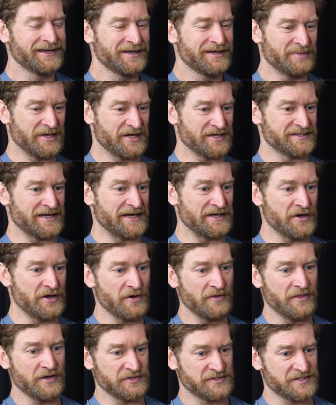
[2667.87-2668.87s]
because I
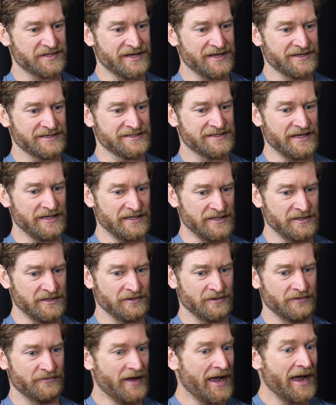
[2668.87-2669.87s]
know those things that
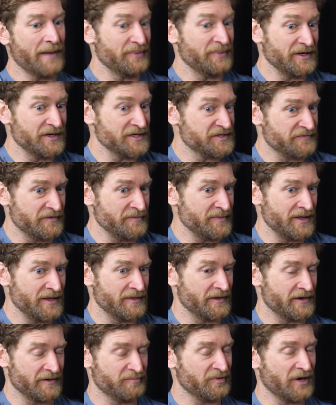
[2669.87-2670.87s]
yield happiness for me
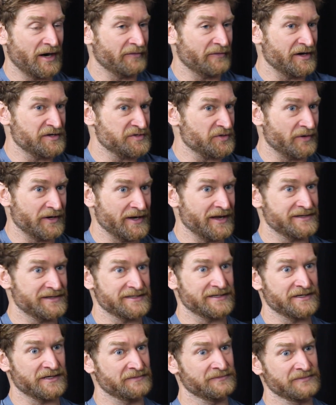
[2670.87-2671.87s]
that are progress
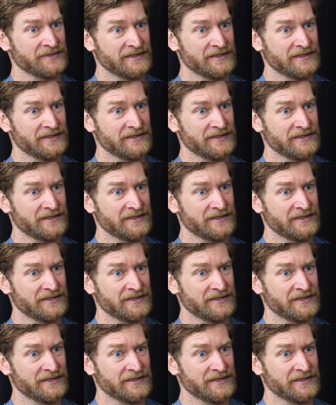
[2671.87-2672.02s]
oriented